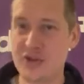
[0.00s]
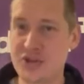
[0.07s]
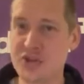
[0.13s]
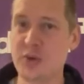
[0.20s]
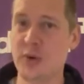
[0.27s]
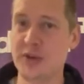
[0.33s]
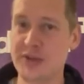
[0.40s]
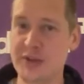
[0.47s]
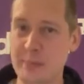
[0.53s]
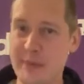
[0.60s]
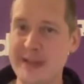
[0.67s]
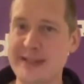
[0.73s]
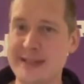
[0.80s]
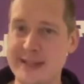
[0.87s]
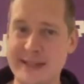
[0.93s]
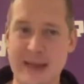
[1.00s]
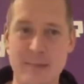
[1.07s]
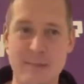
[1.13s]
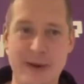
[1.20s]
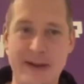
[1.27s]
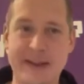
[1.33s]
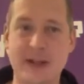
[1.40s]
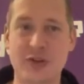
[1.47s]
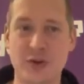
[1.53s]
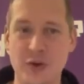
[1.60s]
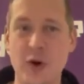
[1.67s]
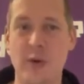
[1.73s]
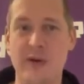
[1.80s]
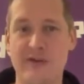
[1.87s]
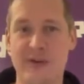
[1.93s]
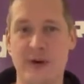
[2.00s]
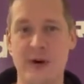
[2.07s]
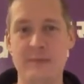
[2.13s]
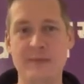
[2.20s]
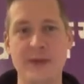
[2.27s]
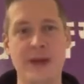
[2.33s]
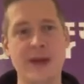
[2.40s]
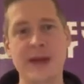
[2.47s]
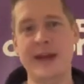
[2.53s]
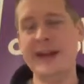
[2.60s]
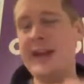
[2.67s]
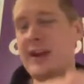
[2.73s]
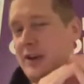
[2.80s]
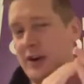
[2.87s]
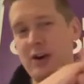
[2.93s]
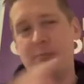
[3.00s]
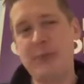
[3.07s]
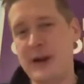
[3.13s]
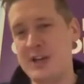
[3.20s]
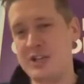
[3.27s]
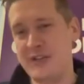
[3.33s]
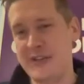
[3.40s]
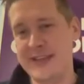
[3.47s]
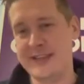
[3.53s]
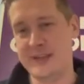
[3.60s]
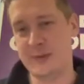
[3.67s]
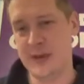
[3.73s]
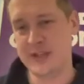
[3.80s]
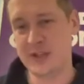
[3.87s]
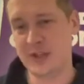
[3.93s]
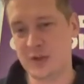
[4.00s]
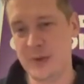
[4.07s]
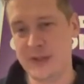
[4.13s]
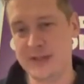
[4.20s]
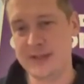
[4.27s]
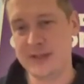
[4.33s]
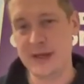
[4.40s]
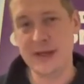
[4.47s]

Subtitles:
the sought business impact that you're going for. And here there are a bunch of easy ways to do it,